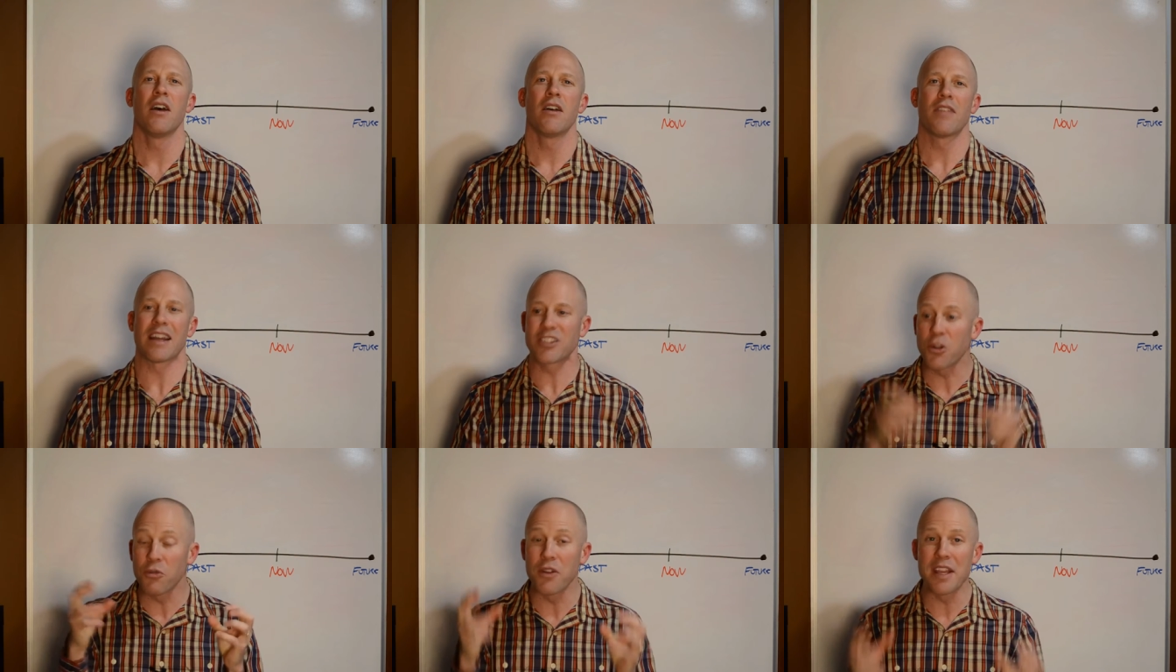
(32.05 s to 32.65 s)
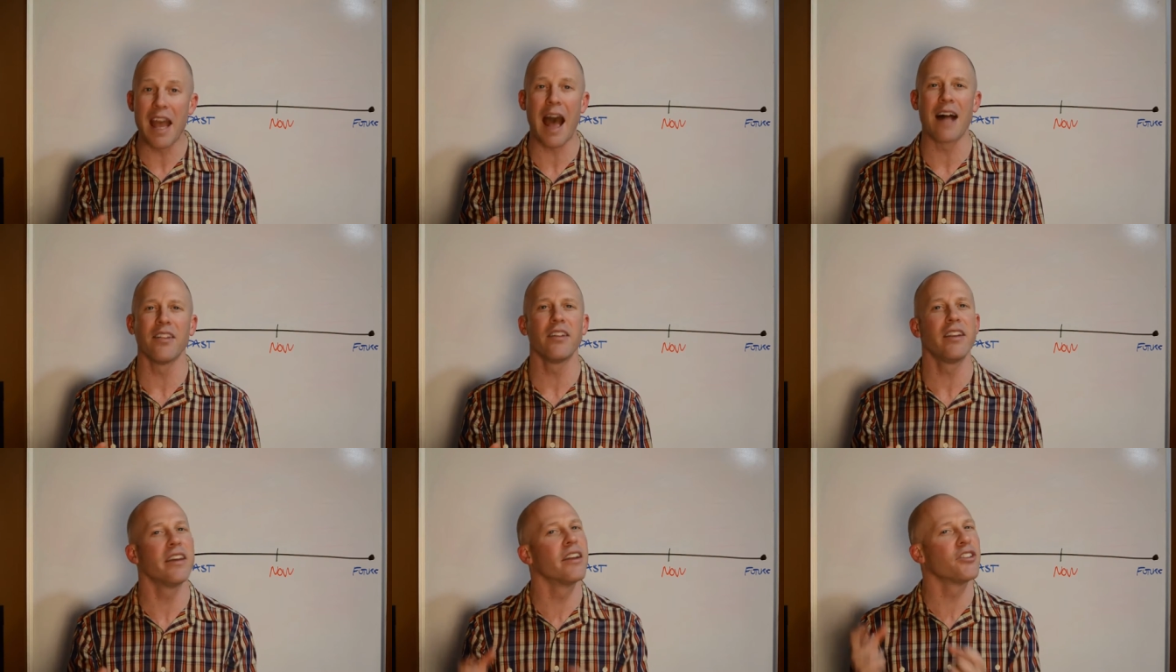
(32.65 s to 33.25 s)
That's a
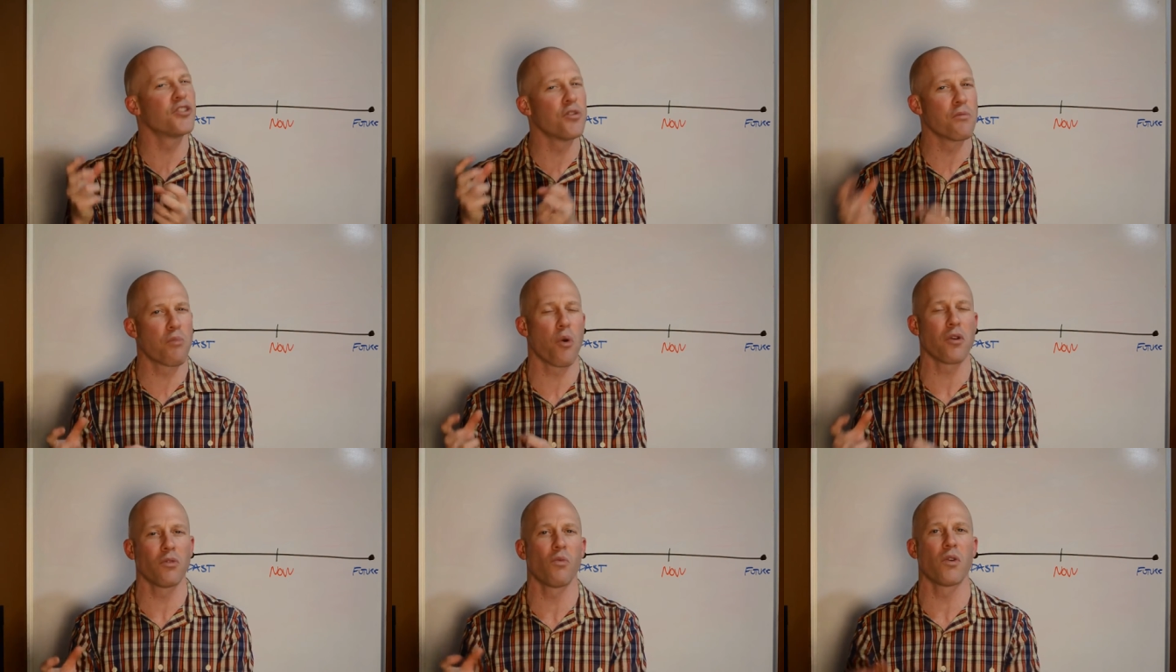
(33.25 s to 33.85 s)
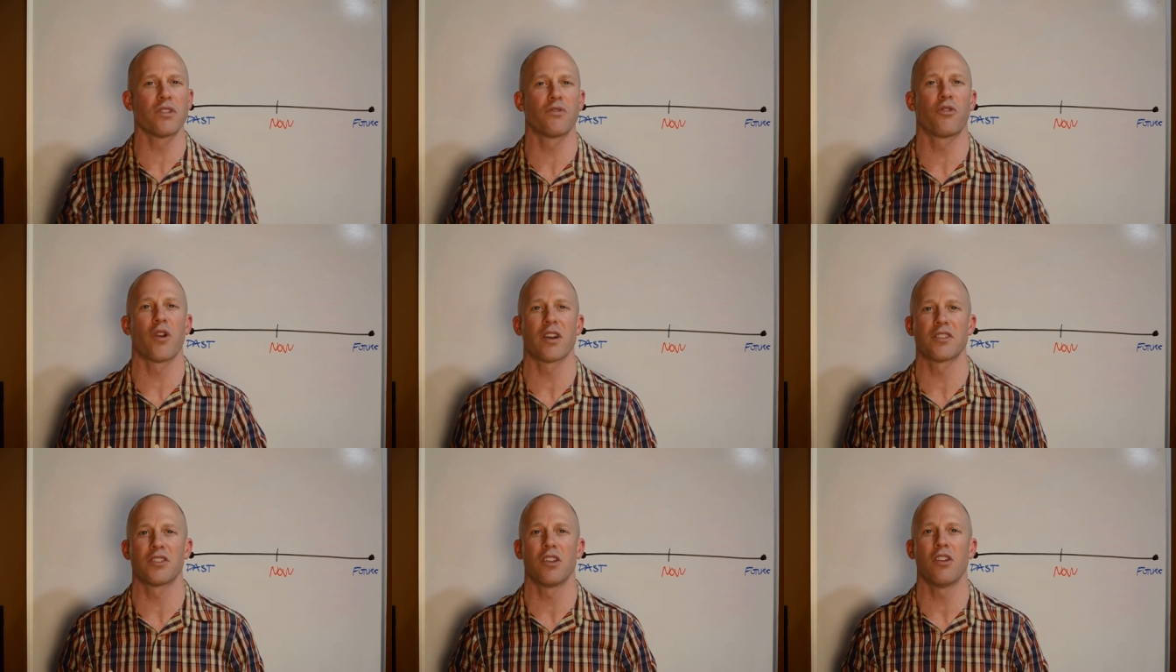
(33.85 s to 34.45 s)
reality, and it's an important one for
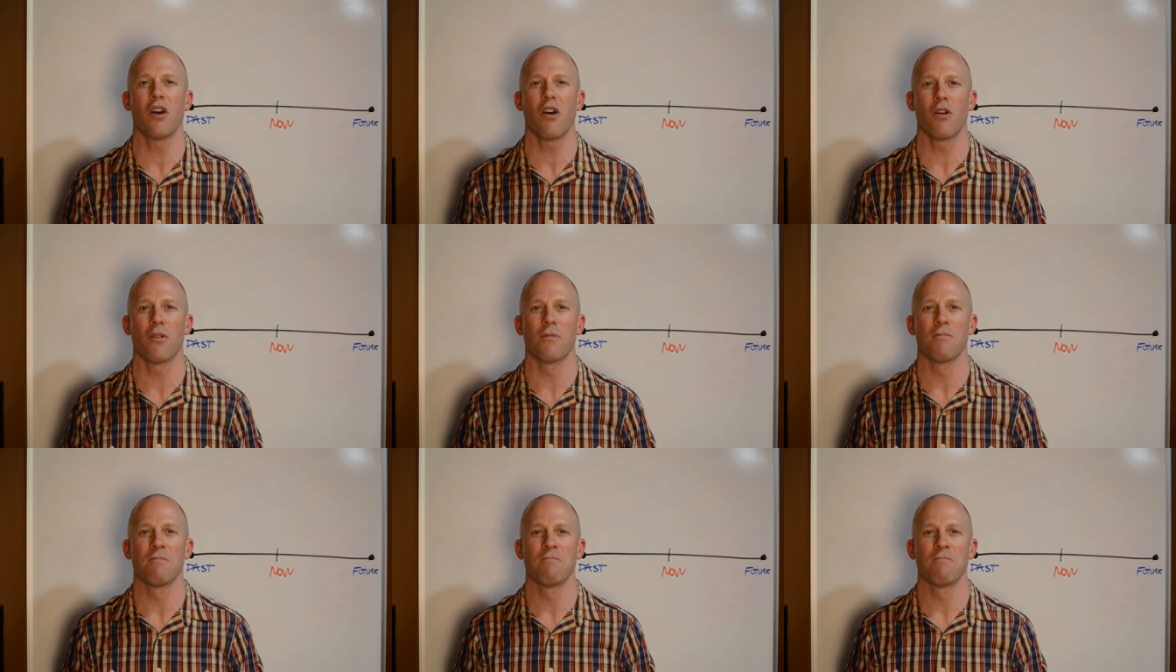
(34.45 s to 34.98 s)
us to know.